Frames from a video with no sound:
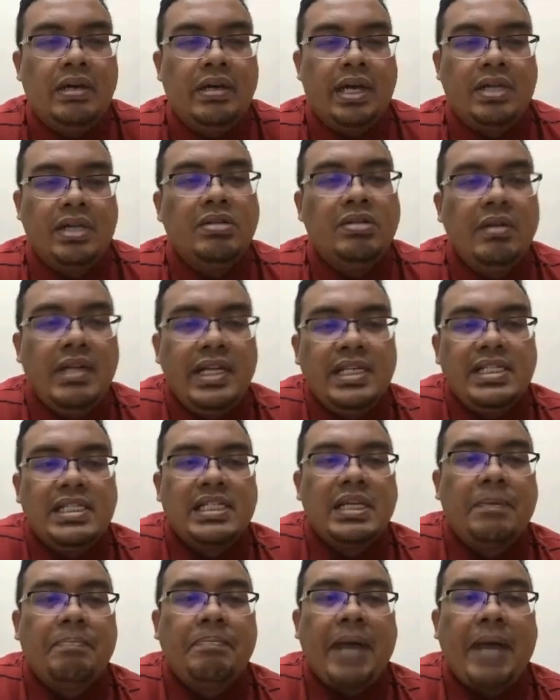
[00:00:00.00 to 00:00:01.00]
Okay, so
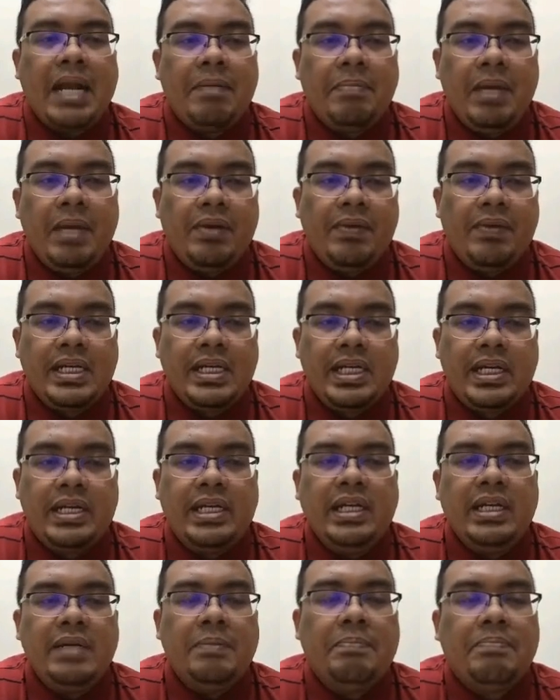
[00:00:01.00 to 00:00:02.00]
this is a part B
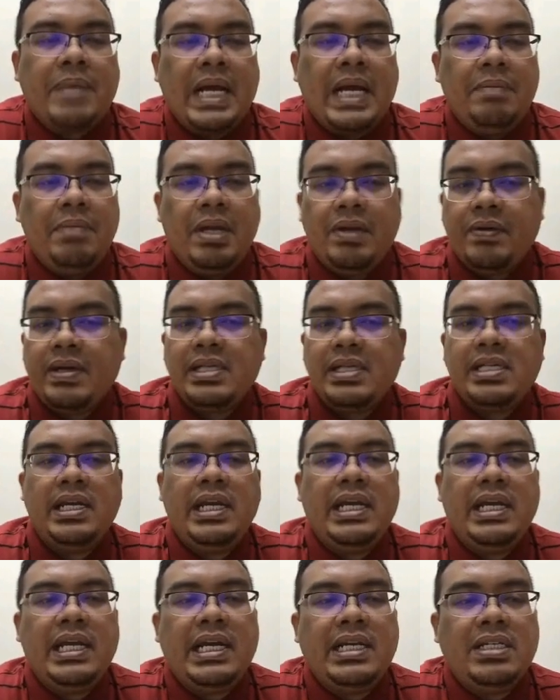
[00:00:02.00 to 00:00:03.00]
question. Part B
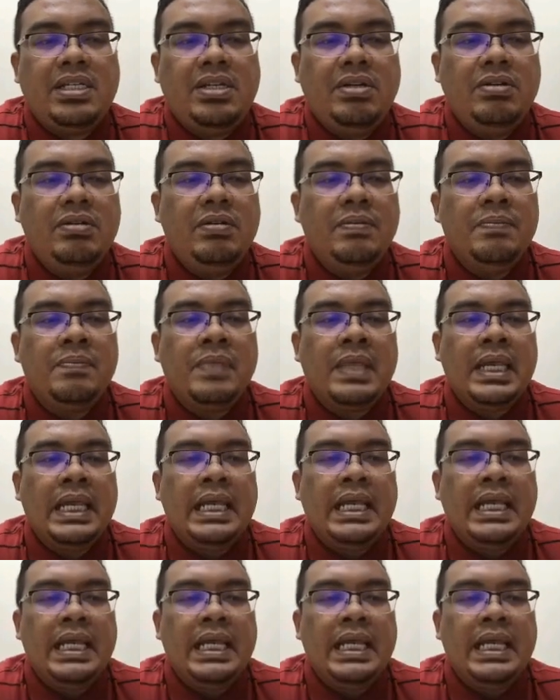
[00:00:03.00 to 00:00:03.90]
question, it asks you,